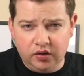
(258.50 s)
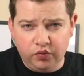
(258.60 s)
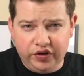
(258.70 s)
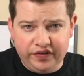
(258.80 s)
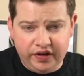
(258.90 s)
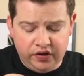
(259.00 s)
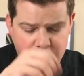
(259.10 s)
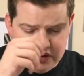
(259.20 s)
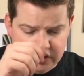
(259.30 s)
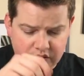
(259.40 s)
game
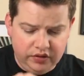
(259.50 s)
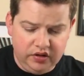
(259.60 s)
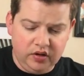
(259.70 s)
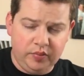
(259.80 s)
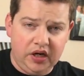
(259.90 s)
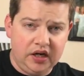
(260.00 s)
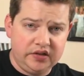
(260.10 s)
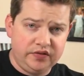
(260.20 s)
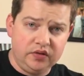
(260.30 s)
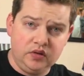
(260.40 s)
retail included in the
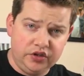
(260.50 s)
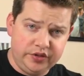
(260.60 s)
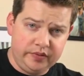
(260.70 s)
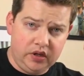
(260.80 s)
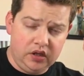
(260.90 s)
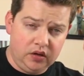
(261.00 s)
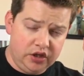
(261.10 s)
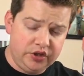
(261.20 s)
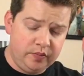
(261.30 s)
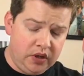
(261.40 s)
box for the
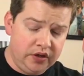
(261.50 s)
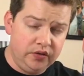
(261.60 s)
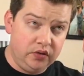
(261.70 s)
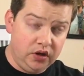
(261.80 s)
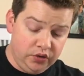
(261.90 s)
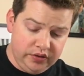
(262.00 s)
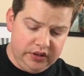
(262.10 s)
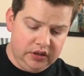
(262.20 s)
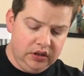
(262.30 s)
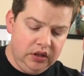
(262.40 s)
launch bundle
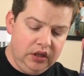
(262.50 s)
only,